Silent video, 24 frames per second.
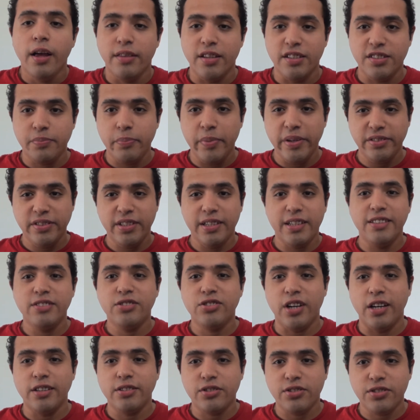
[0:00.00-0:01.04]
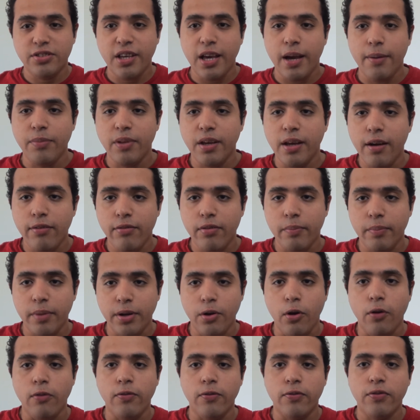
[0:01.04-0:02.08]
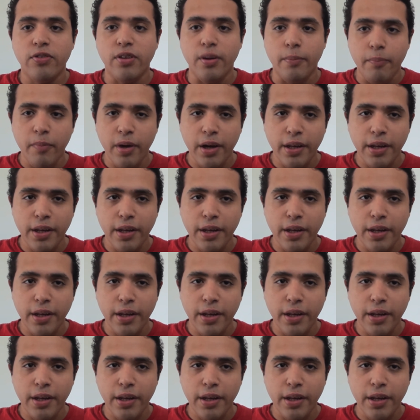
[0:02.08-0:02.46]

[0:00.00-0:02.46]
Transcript: that's basically trying to scam the government off of some